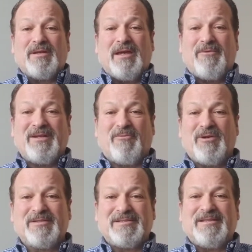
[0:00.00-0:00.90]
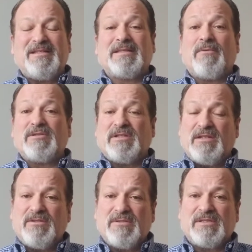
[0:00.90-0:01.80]
And when the world sees that, which they
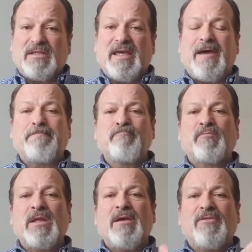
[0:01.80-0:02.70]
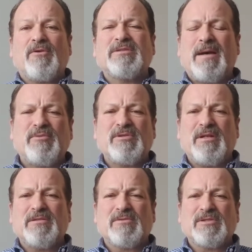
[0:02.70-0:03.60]
do see that, those
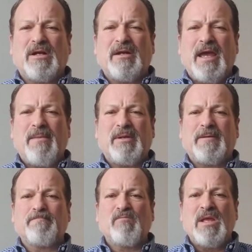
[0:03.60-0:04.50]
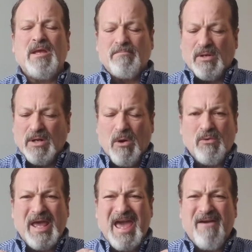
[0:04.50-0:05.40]
opportunities will start happening. But own
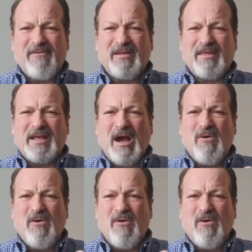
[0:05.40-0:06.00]
everything